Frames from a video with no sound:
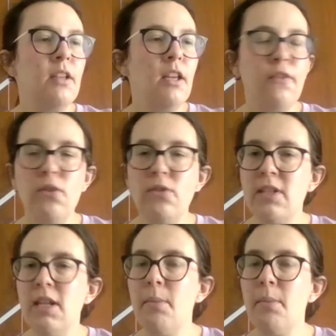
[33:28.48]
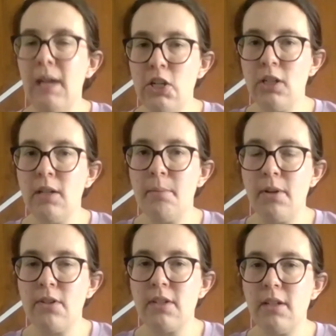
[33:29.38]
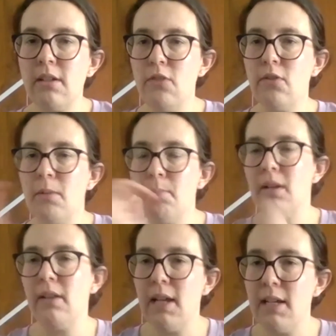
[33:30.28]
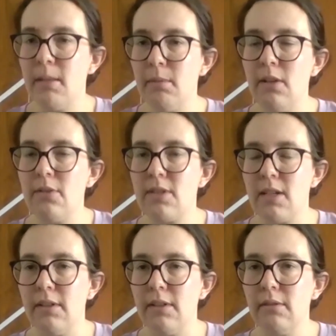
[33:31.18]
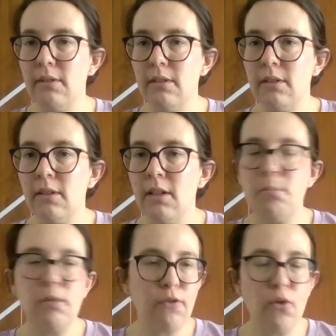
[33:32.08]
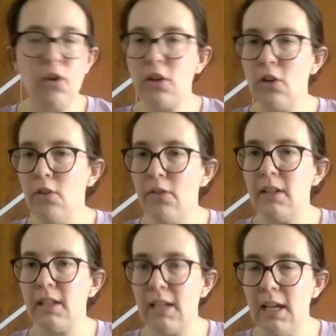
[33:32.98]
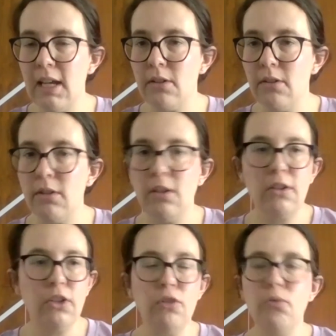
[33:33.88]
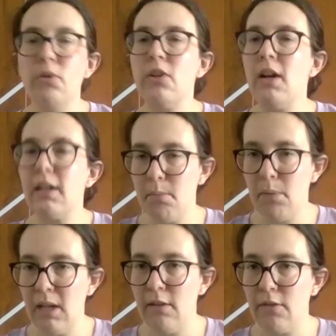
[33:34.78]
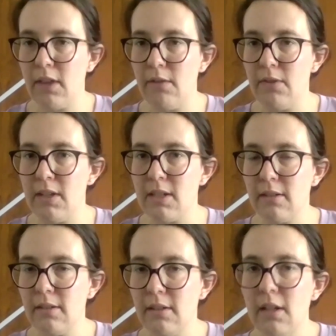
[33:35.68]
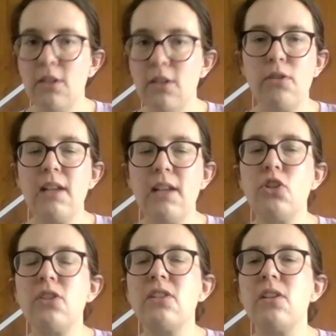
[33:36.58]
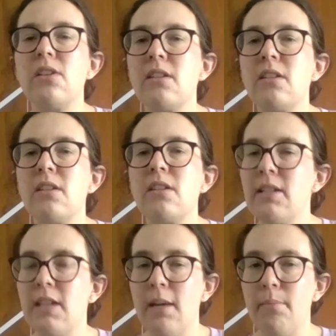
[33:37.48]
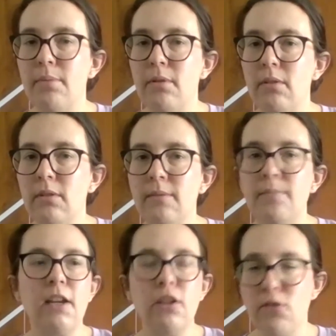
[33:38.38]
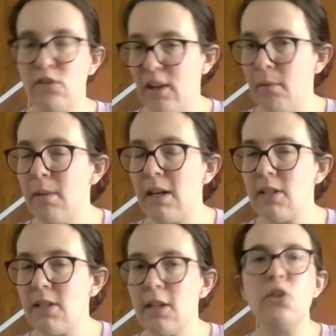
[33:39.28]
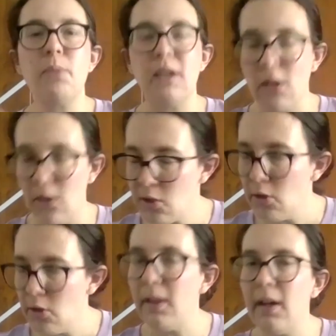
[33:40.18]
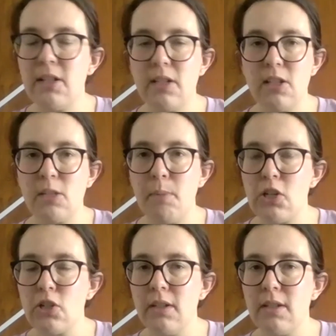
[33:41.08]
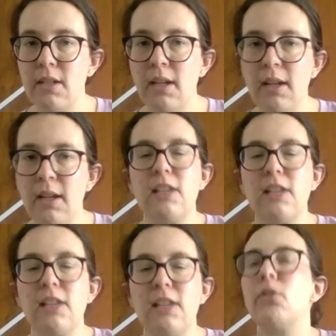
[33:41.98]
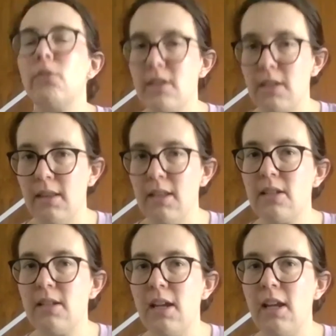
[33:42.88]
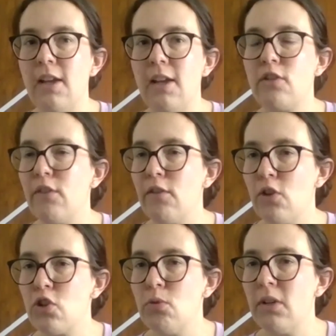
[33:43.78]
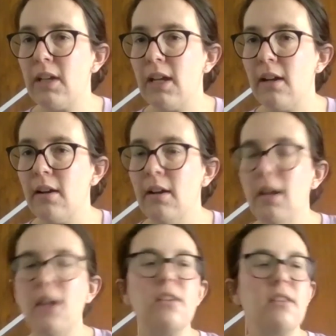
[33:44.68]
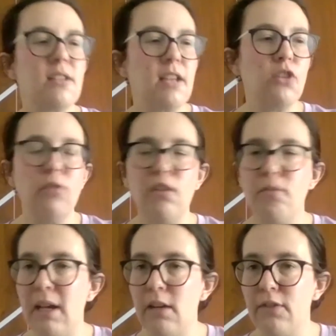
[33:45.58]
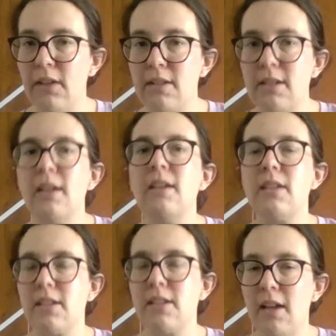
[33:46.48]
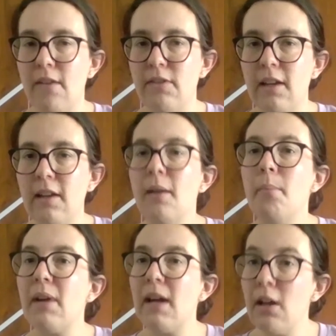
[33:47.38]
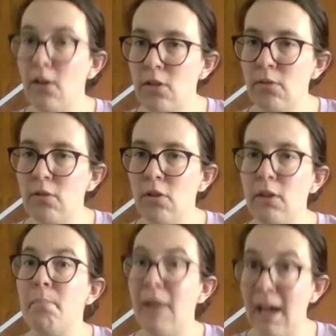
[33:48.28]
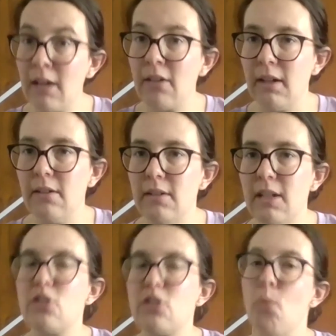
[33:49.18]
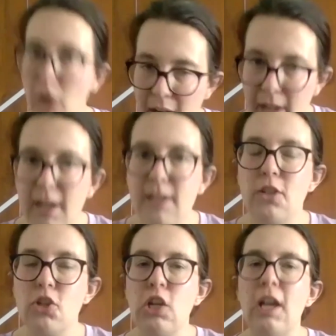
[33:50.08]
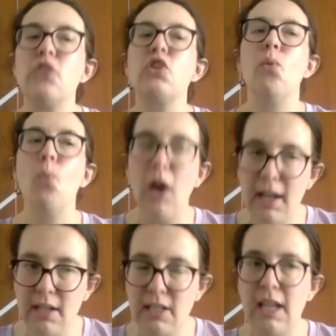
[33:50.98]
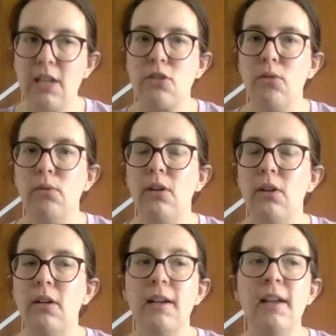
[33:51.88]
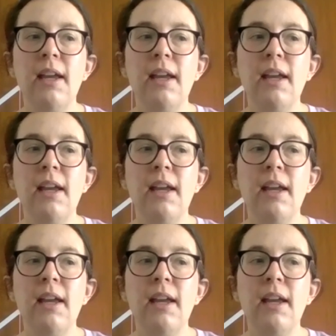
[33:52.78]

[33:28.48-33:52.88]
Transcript: If you see a patient in person, you can bill an A007. Before COVID and the K code, you would not get paid for that visit. So that's just a simple example. I used family medicine codes, but it also applies to the specialists. That's ludicrous in this day and age of virtual care that the schedule of benefits doesn't have that but I also know the background as to why it hasn't changed and why it takes so long.